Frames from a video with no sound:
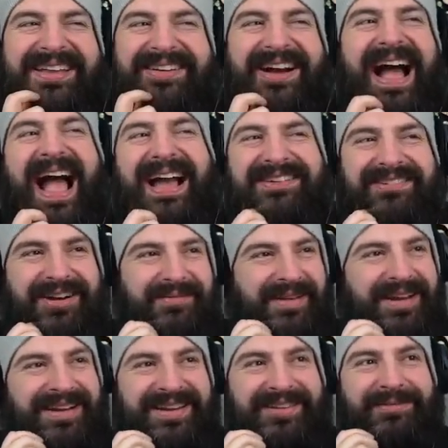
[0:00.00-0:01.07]
You're angry at me
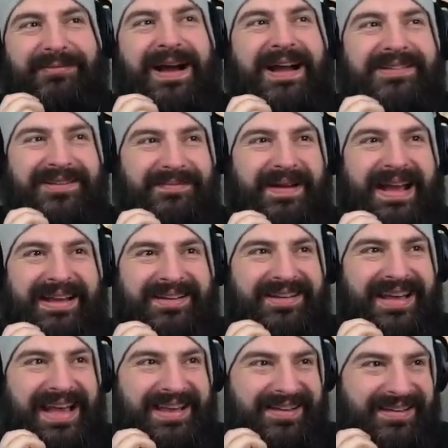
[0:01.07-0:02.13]
and I just whacked you back,
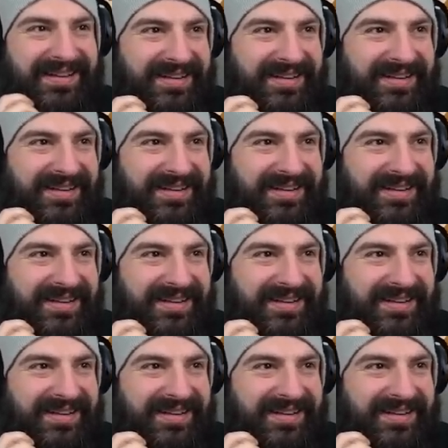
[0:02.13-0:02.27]
okay?